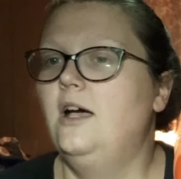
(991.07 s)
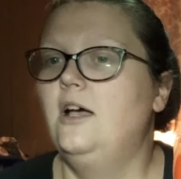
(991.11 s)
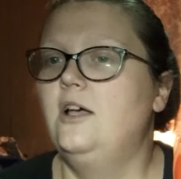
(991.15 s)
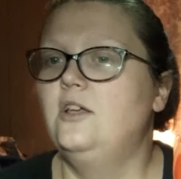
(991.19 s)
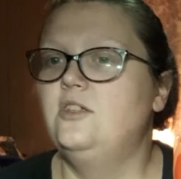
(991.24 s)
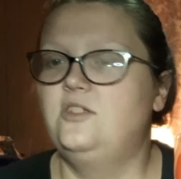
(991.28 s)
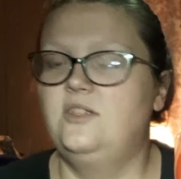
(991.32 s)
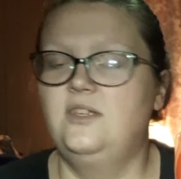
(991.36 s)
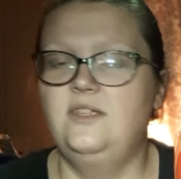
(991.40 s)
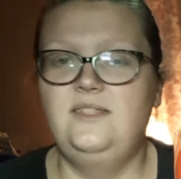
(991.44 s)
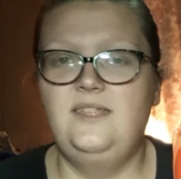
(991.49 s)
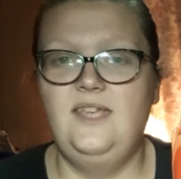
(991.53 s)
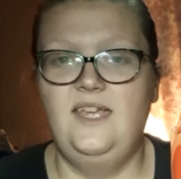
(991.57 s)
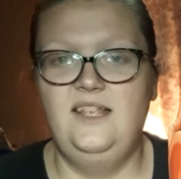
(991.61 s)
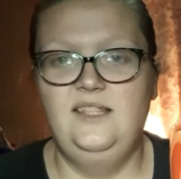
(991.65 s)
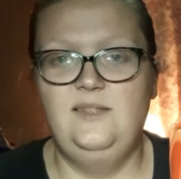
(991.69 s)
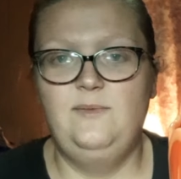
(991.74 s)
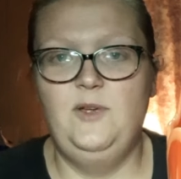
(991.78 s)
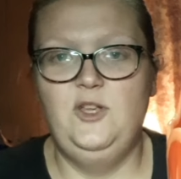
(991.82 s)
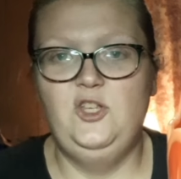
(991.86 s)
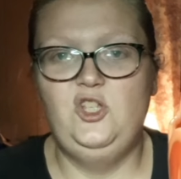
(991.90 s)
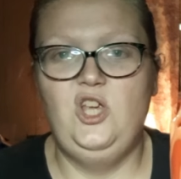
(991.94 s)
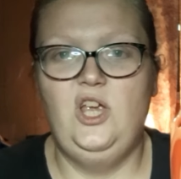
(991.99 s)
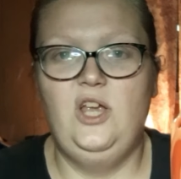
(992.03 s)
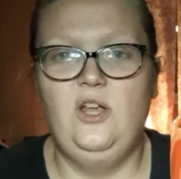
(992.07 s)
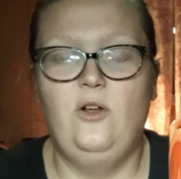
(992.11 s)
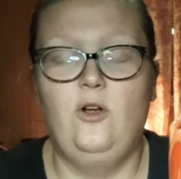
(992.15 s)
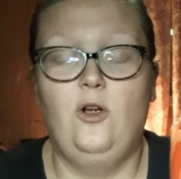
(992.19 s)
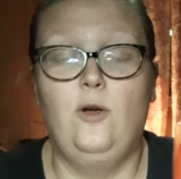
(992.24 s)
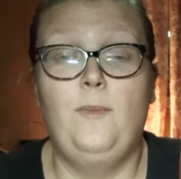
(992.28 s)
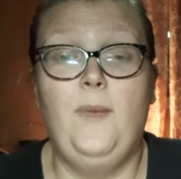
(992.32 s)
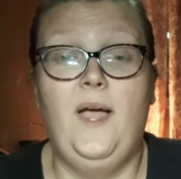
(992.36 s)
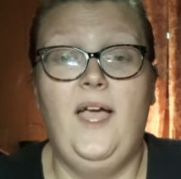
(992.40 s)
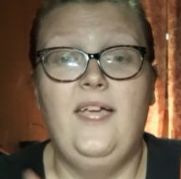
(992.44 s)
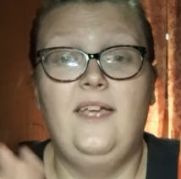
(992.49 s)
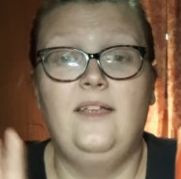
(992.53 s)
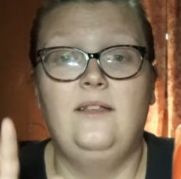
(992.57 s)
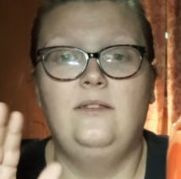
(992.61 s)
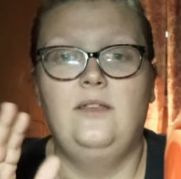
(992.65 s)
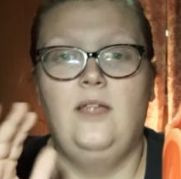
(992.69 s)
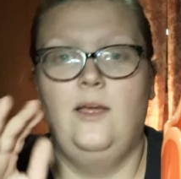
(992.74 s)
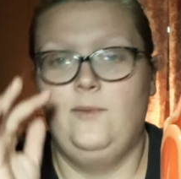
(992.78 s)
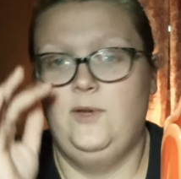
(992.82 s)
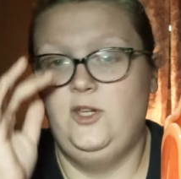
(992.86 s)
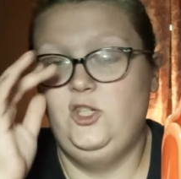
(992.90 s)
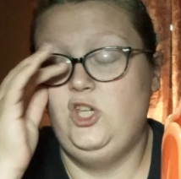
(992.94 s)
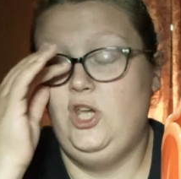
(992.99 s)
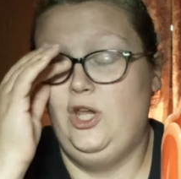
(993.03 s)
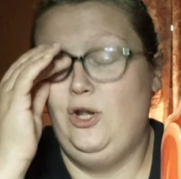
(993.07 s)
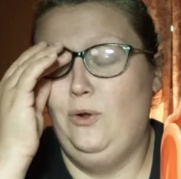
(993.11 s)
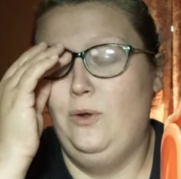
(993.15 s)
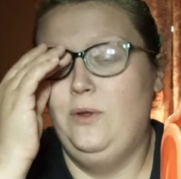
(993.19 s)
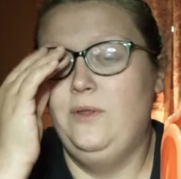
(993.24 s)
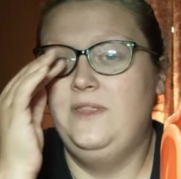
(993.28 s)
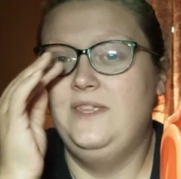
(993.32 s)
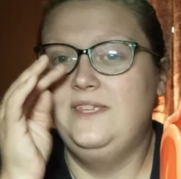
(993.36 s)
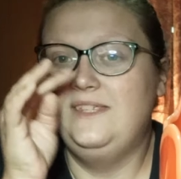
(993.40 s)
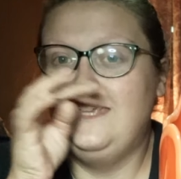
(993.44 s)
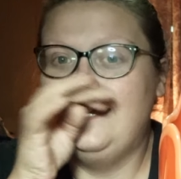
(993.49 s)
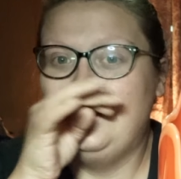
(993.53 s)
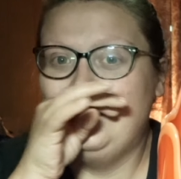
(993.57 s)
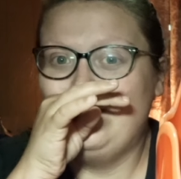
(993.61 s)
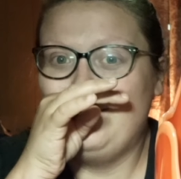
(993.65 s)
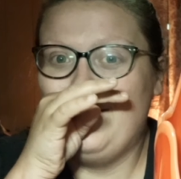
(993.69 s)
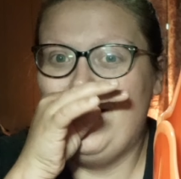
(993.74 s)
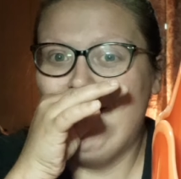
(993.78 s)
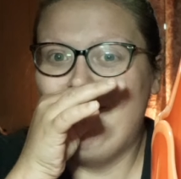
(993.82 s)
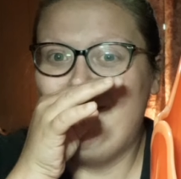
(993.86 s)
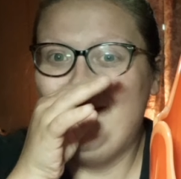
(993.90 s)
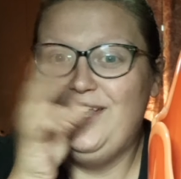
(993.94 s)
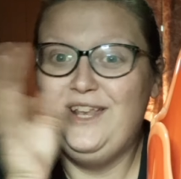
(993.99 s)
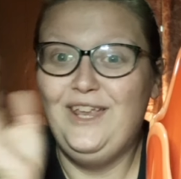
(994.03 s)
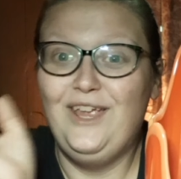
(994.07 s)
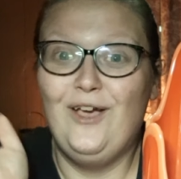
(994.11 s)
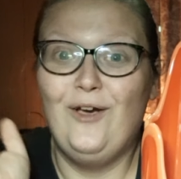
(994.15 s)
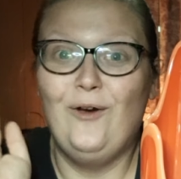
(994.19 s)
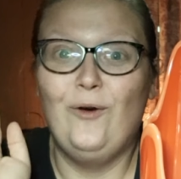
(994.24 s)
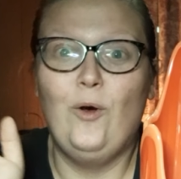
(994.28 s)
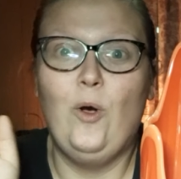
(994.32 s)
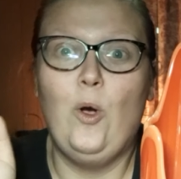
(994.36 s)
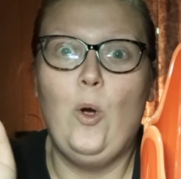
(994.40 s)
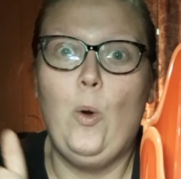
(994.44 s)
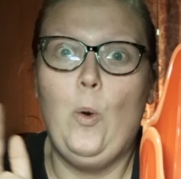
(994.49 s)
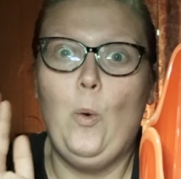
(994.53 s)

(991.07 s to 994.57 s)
So this ends my channel, or not my channel. This ends my video.